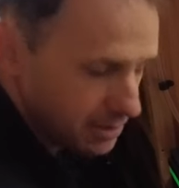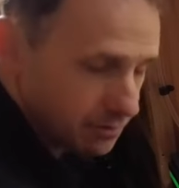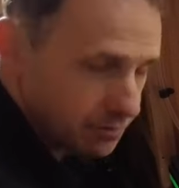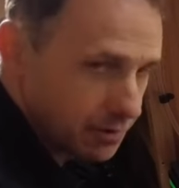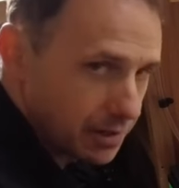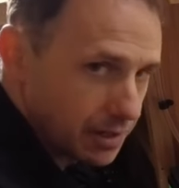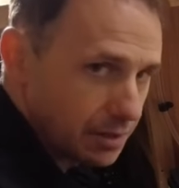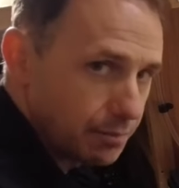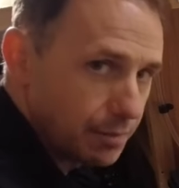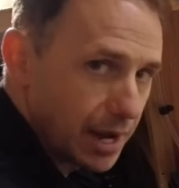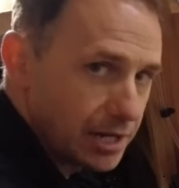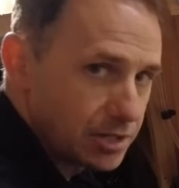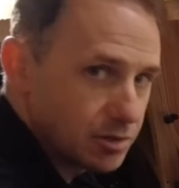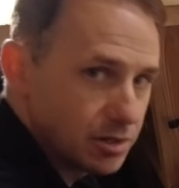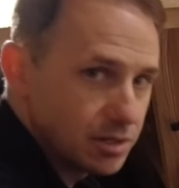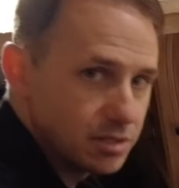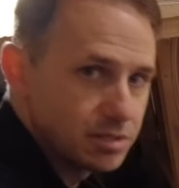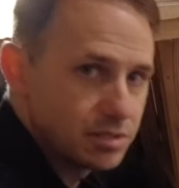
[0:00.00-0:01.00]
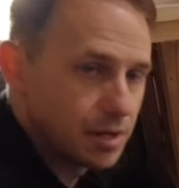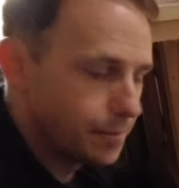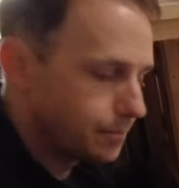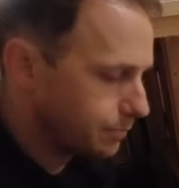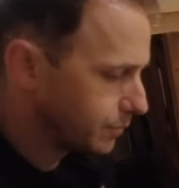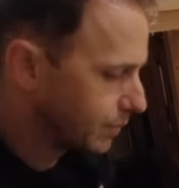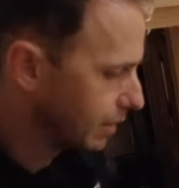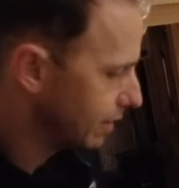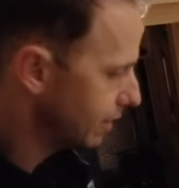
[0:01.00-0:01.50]
in front of the batteries
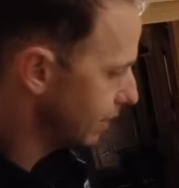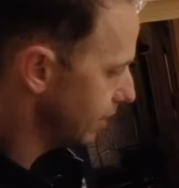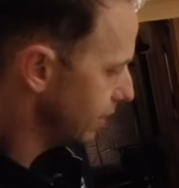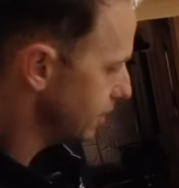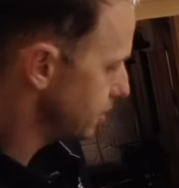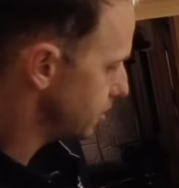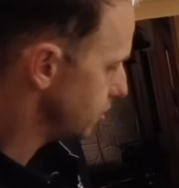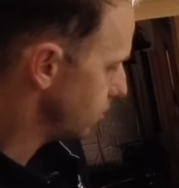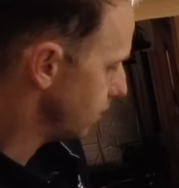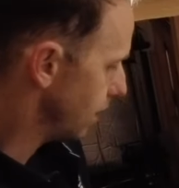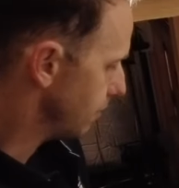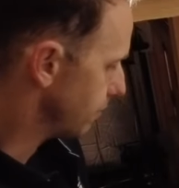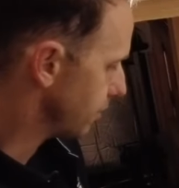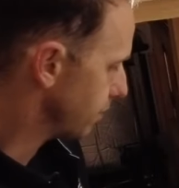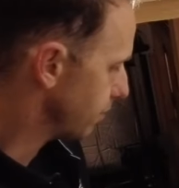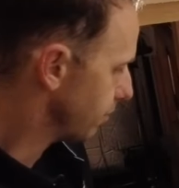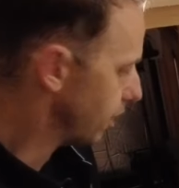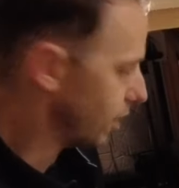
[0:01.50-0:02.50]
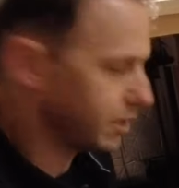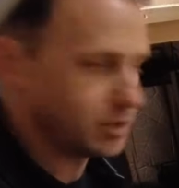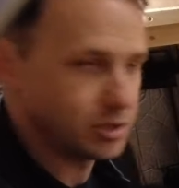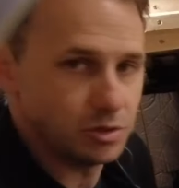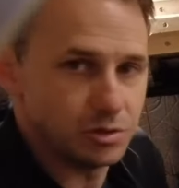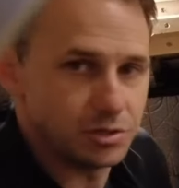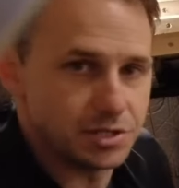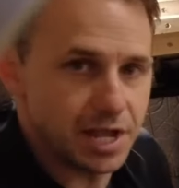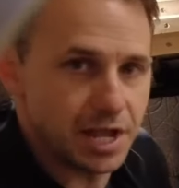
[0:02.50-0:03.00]
to um, comply to the
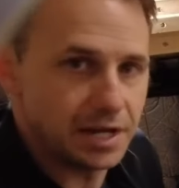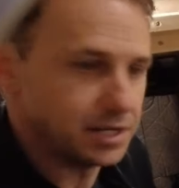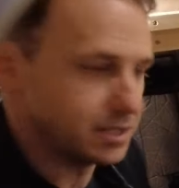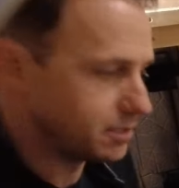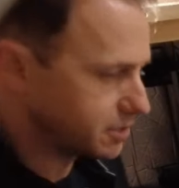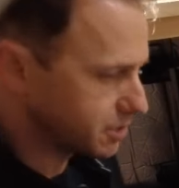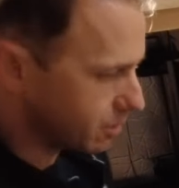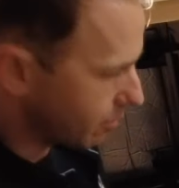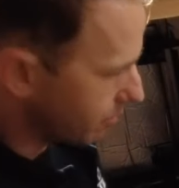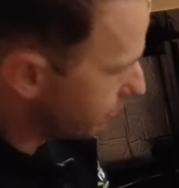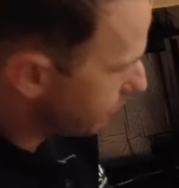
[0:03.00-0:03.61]
new standard. So a